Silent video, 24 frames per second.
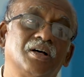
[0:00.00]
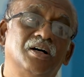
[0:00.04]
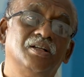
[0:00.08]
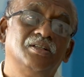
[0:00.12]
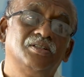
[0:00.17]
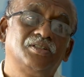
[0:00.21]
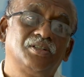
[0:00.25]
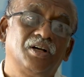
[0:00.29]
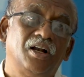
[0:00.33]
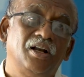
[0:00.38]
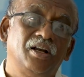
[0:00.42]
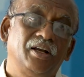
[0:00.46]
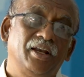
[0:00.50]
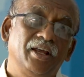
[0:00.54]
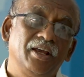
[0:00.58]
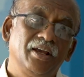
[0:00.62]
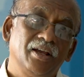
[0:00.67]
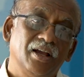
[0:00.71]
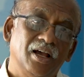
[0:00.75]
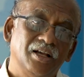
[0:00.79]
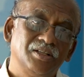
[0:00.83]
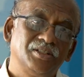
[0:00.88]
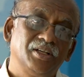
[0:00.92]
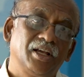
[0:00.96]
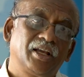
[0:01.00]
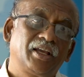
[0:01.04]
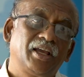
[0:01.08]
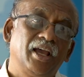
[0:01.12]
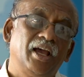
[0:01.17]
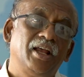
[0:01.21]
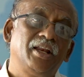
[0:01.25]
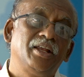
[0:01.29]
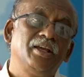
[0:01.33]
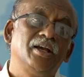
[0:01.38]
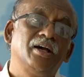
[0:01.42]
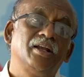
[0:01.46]
consulting as a
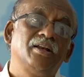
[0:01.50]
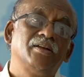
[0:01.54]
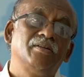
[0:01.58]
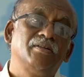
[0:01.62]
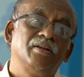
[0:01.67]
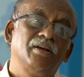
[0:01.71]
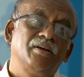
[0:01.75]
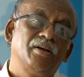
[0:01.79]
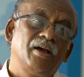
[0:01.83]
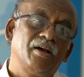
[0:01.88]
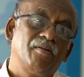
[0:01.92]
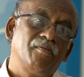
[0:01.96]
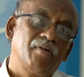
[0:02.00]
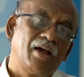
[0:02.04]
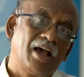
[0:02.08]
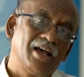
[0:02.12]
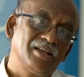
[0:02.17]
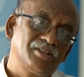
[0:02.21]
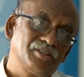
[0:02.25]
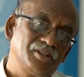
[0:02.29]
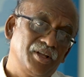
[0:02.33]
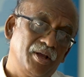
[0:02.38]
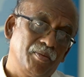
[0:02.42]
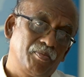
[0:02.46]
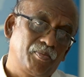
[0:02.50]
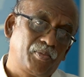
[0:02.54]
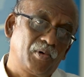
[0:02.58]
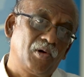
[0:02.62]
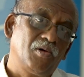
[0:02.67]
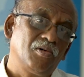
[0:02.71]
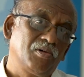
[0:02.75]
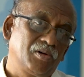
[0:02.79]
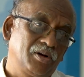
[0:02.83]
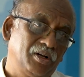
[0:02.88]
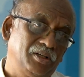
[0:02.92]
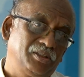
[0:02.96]
career as they
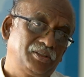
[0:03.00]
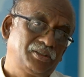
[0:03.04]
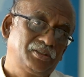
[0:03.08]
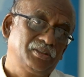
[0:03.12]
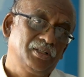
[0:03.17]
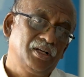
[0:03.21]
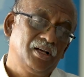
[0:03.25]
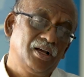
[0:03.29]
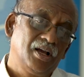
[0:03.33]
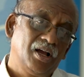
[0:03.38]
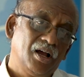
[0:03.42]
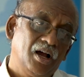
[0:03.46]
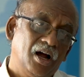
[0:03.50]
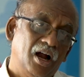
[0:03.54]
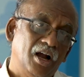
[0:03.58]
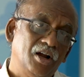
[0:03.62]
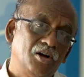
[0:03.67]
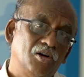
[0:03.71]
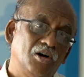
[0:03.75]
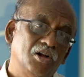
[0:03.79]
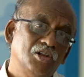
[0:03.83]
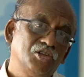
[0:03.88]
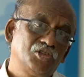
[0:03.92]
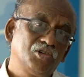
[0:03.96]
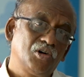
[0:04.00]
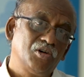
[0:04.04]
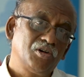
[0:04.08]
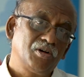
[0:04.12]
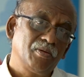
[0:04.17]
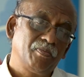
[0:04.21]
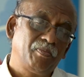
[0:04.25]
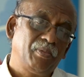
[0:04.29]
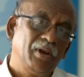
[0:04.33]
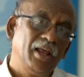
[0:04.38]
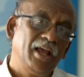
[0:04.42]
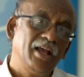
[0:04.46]
progress, and also
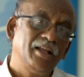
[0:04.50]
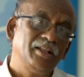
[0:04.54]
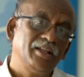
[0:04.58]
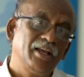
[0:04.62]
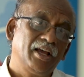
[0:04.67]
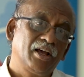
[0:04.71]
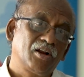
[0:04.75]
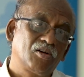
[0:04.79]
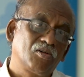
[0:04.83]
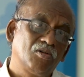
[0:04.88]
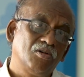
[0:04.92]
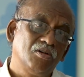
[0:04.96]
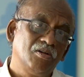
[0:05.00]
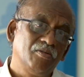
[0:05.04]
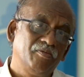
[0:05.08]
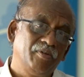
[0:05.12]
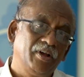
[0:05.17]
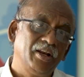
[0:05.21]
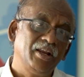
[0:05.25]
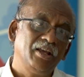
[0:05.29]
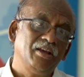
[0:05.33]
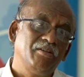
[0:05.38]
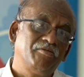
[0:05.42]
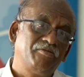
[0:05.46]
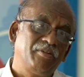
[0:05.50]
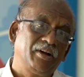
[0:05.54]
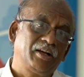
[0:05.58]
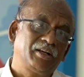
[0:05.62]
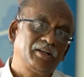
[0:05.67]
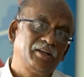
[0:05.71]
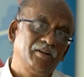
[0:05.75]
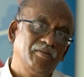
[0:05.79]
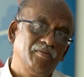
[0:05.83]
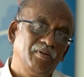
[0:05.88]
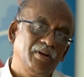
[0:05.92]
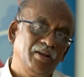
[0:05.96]
to play their role very
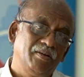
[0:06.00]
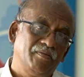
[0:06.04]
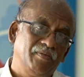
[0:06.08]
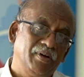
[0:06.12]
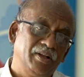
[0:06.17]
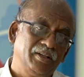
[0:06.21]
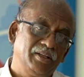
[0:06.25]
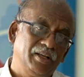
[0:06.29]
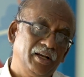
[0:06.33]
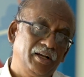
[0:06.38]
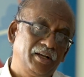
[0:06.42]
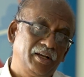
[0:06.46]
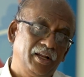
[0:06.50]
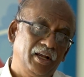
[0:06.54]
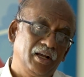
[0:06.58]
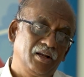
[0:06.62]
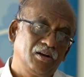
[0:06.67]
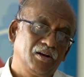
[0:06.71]
effectively when they take